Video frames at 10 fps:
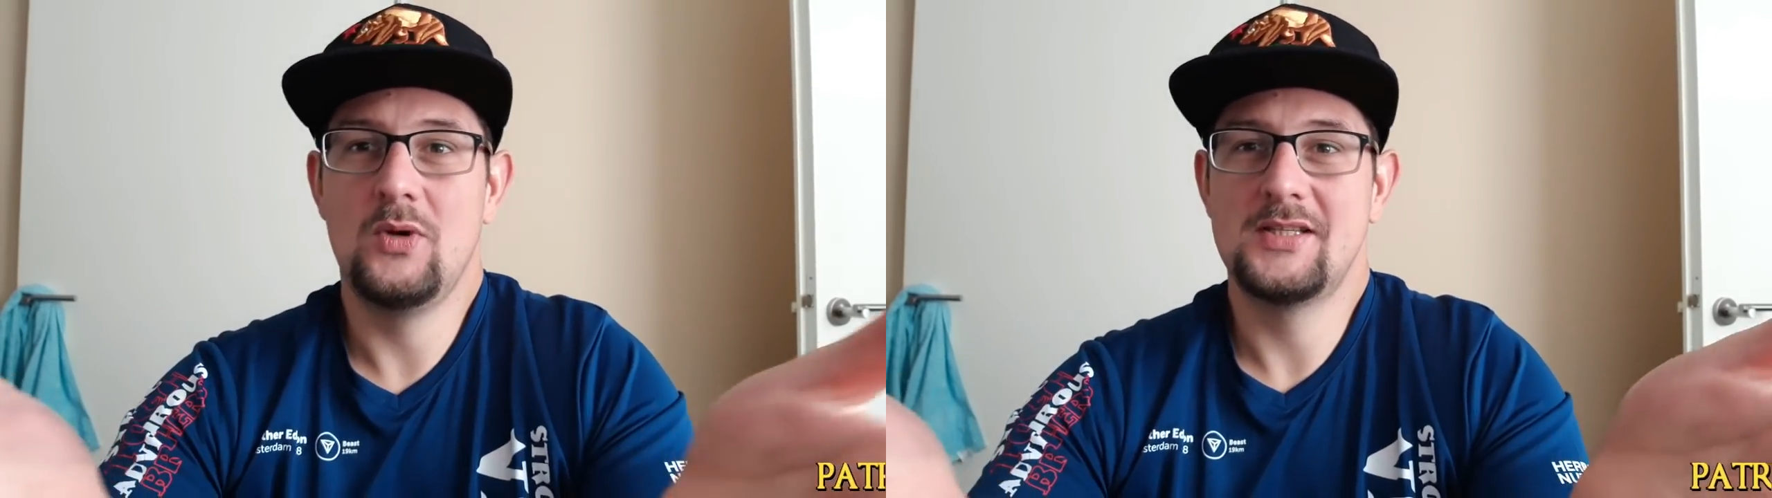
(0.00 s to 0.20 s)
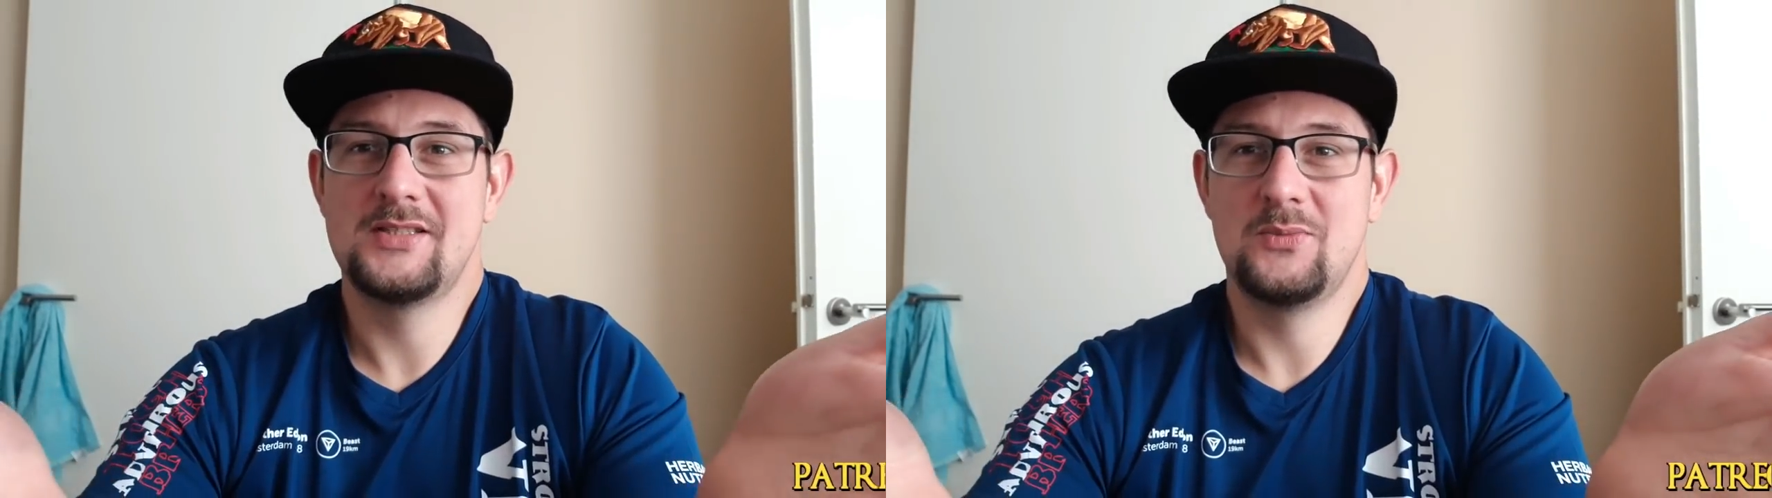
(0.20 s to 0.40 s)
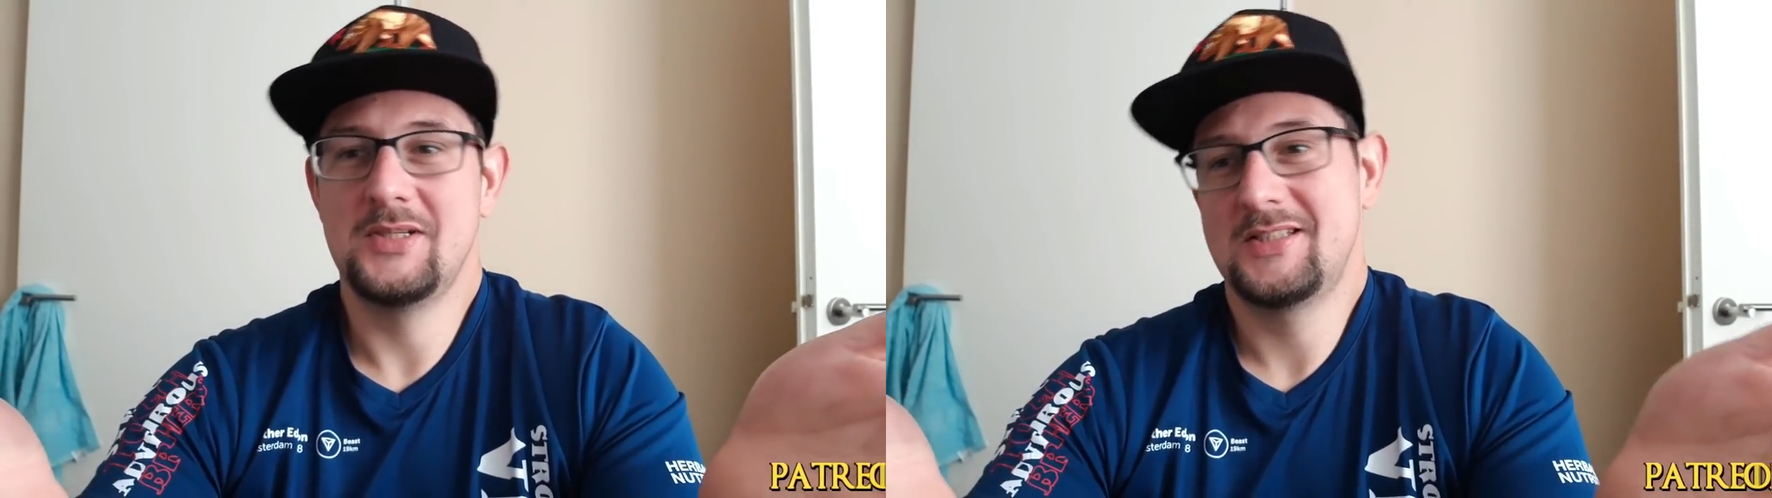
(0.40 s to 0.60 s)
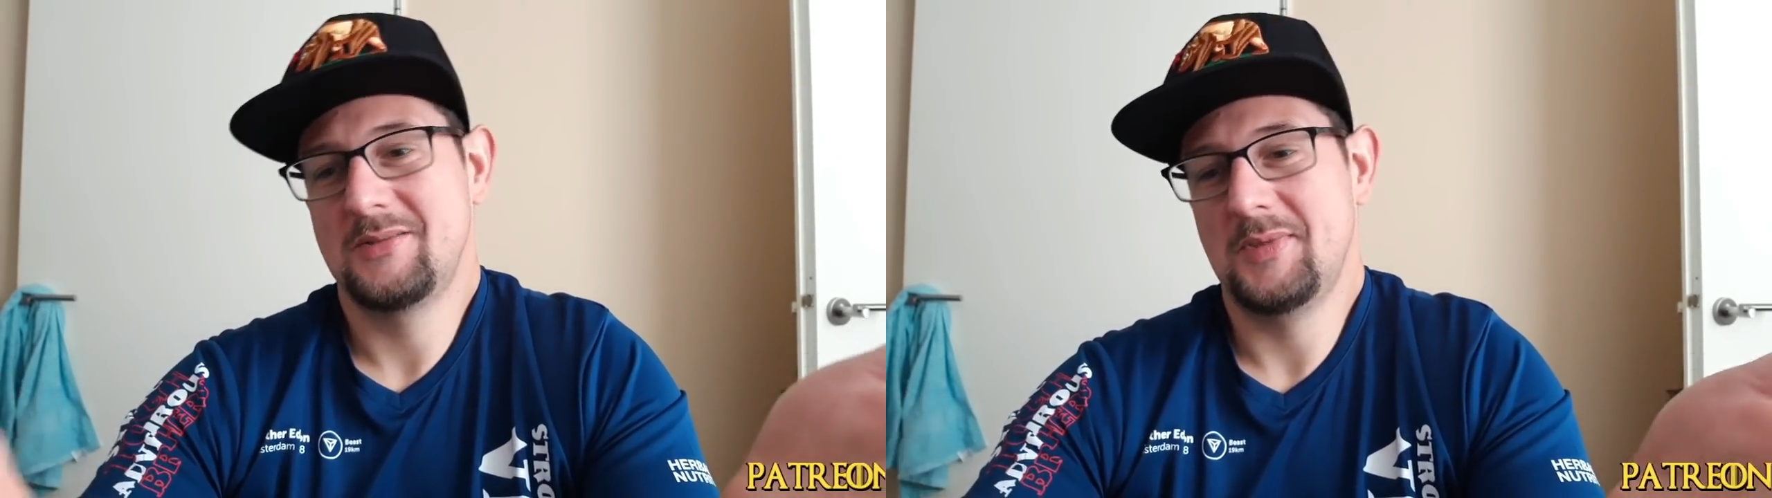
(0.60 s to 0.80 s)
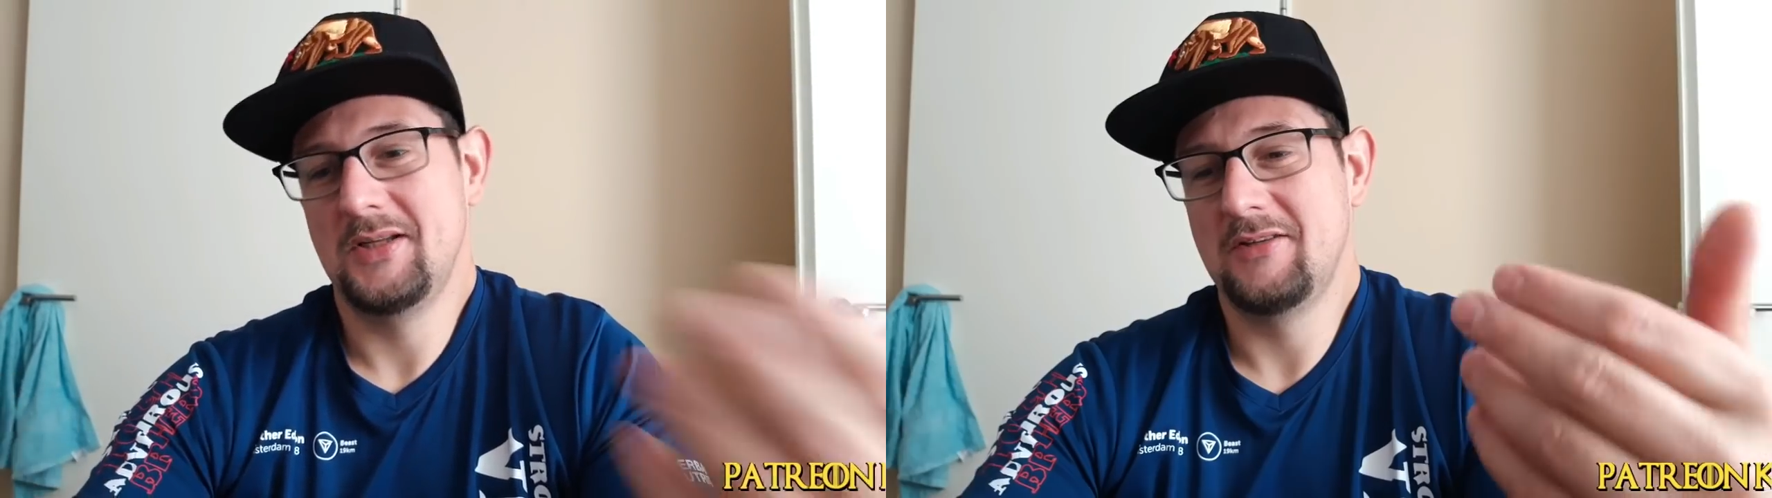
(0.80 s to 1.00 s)
what's
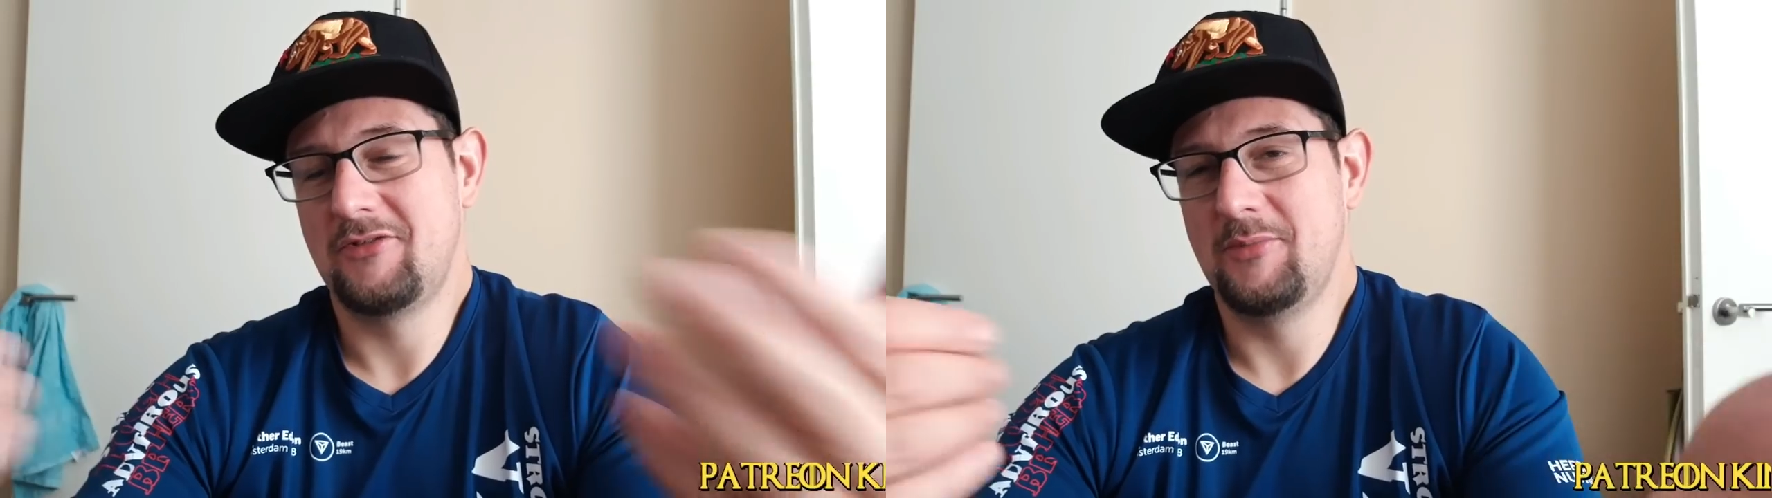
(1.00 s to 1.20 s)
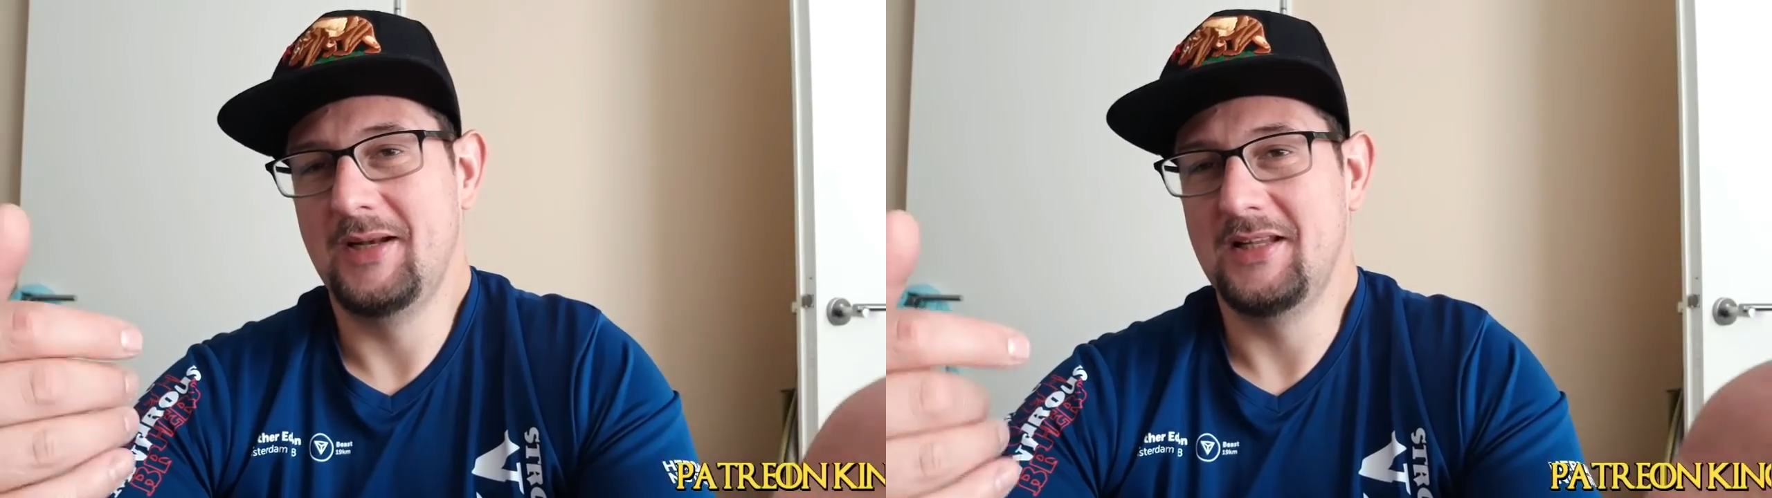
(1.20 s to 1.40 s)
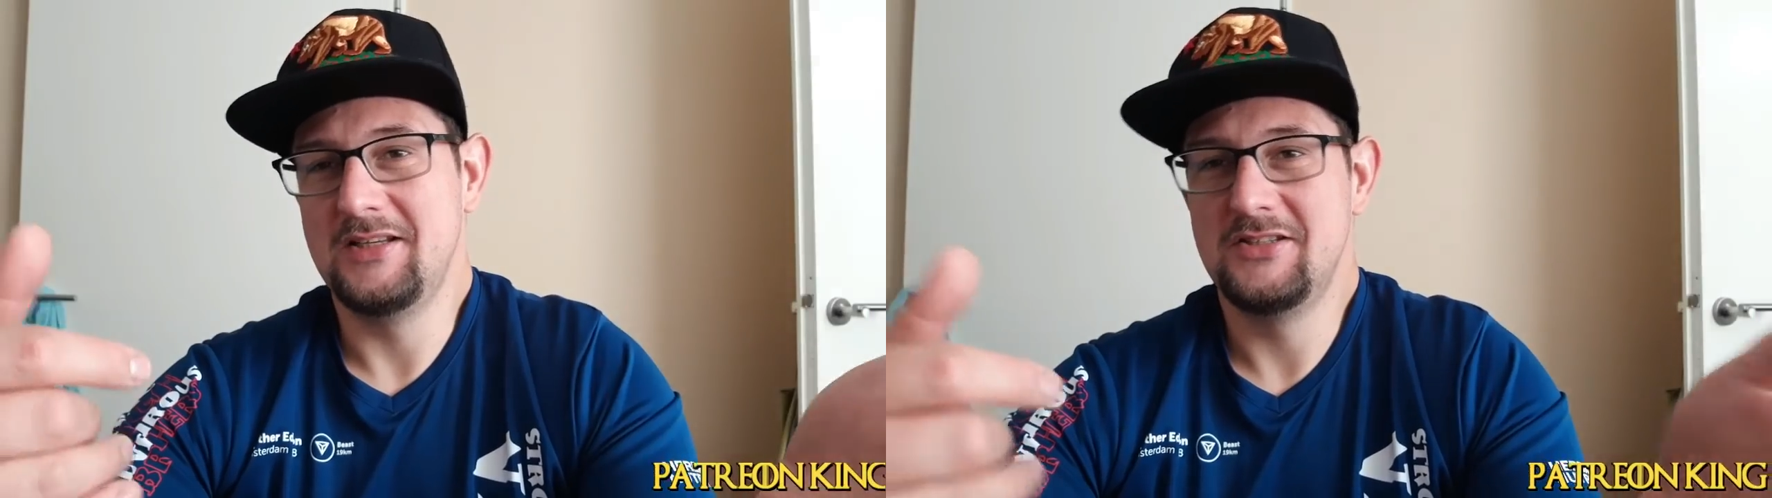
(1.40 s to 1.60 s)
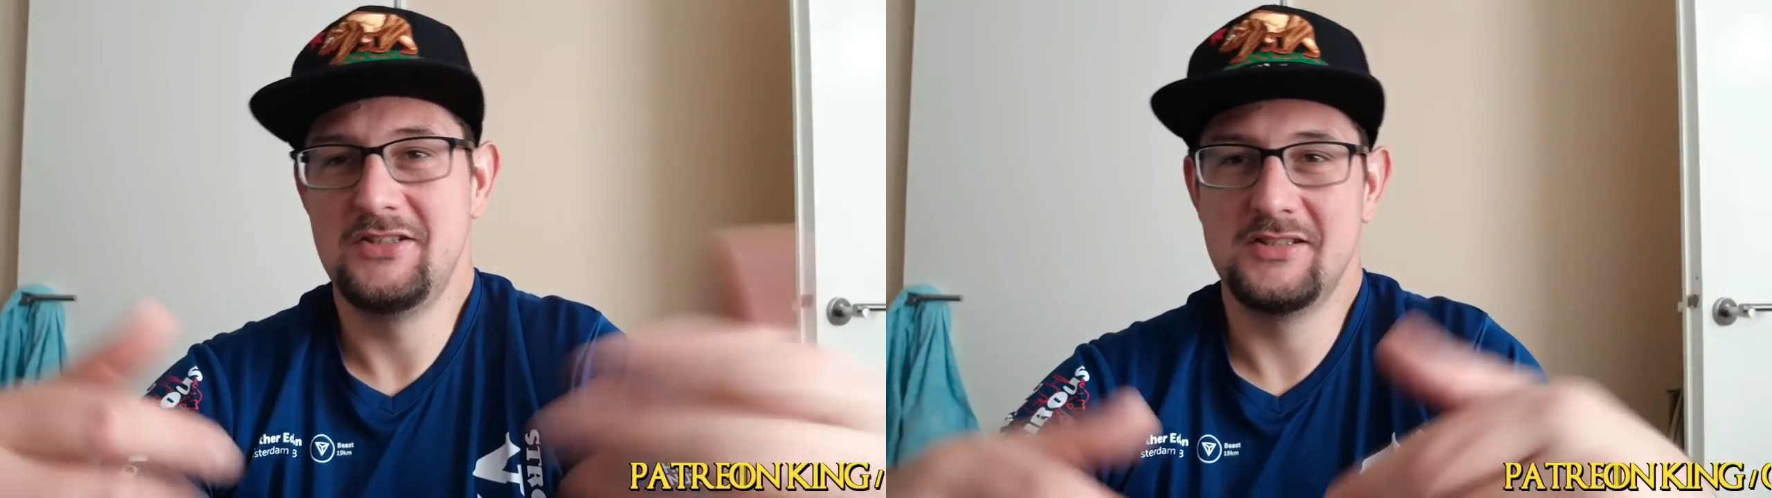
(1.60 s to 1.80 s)
about the formalities?